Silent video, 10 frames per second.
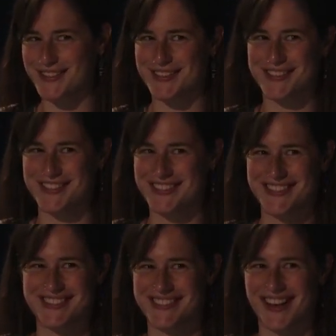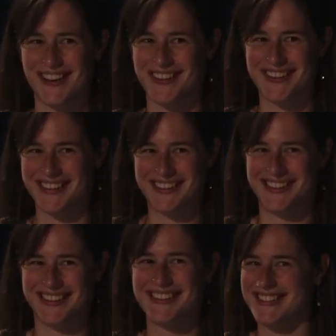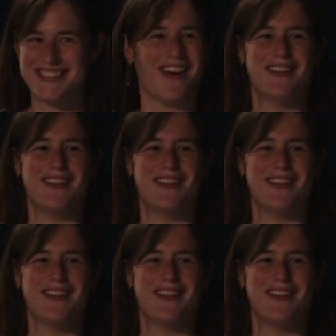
understand so, just, all right keep going. so